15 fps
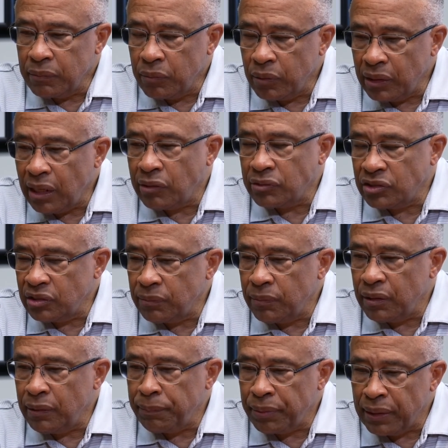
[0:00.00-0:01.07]
when I was
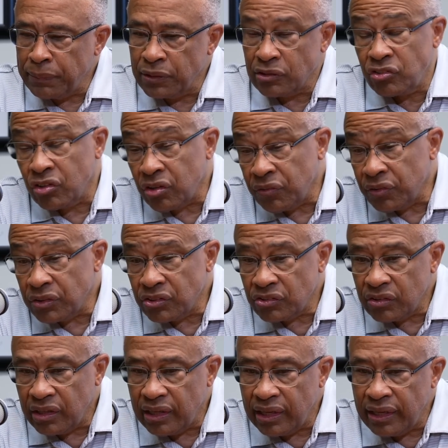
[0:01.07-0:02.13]
in public
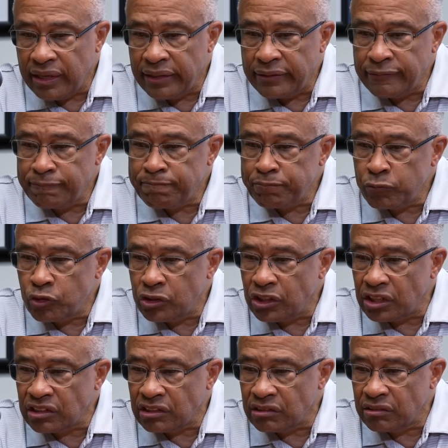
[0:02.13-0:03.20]
service, and
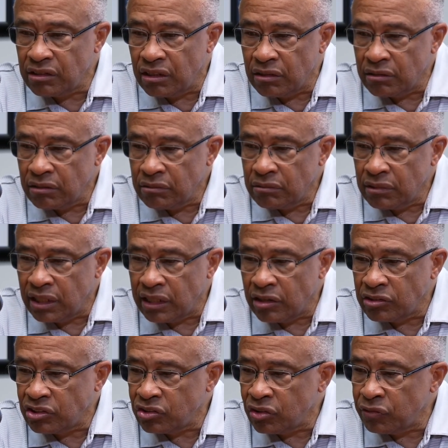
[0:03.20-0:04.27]
just let
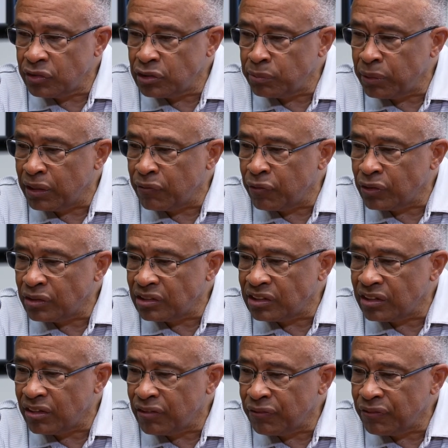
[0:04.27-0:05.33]
our service speak for
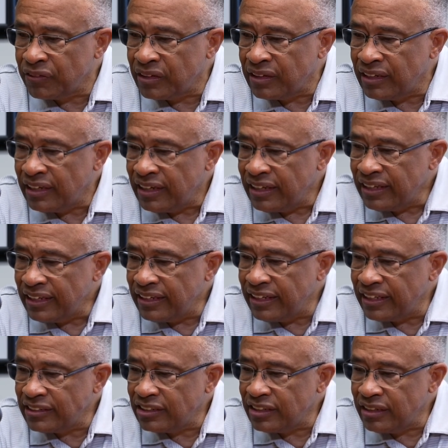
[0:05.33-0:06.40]
itself, and
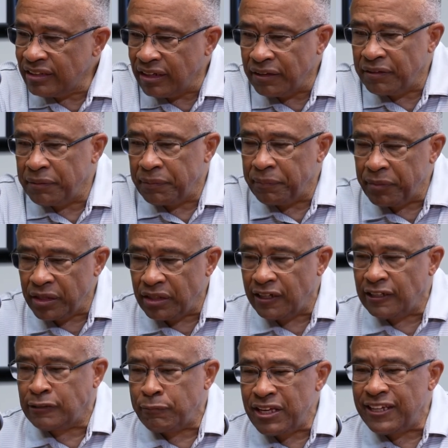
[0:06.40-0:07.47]
that's it. And
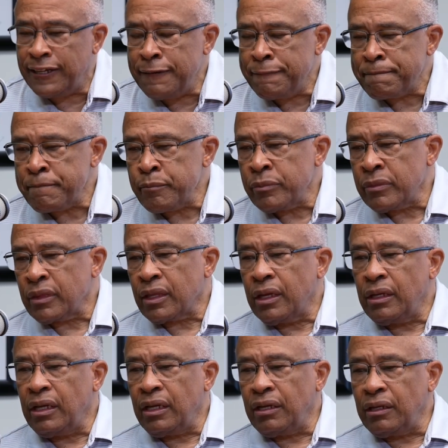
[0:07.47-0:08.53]
it's been
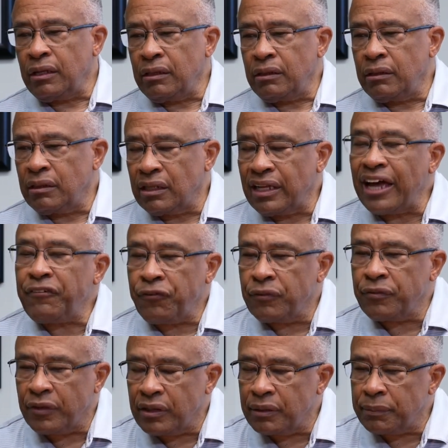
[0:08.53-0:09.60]
the life
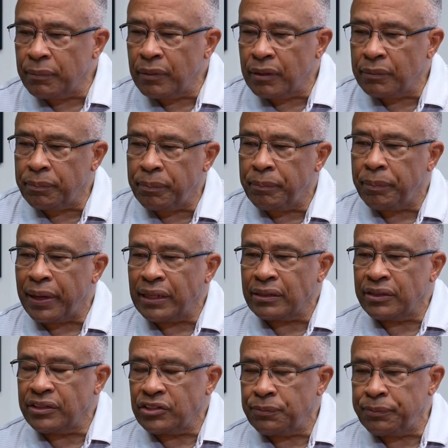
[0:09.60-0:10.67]
of a
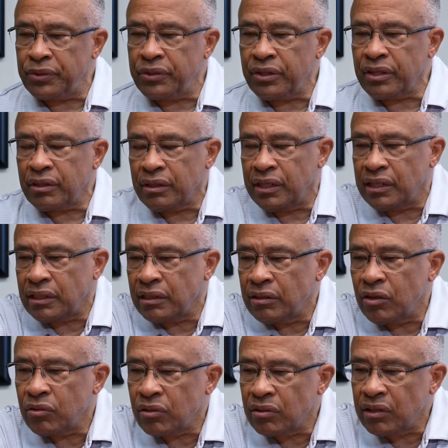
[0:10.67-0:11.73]
politician, particularly at the
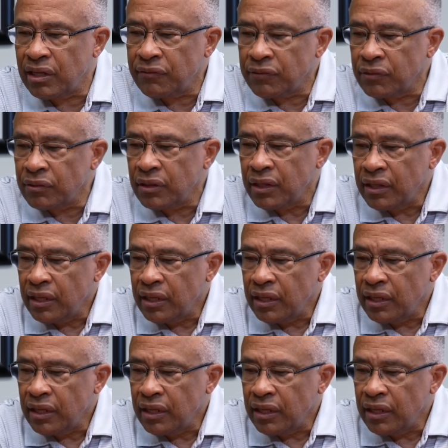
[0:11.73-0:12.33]
local level,